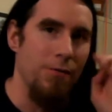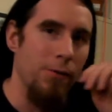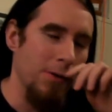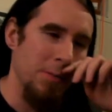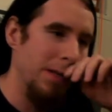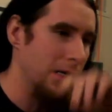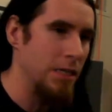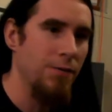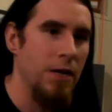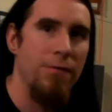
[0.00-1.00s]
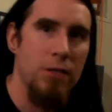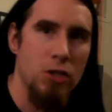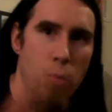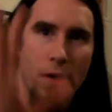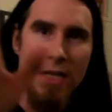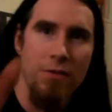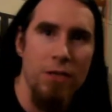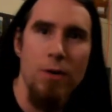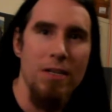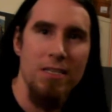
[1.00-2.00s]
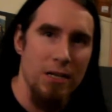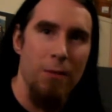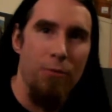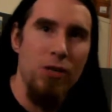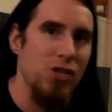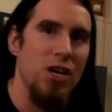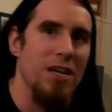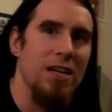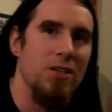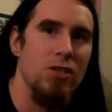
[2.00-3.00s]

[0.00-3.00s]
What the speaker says: folks, because even if it's 20 of you, I still appreciate it.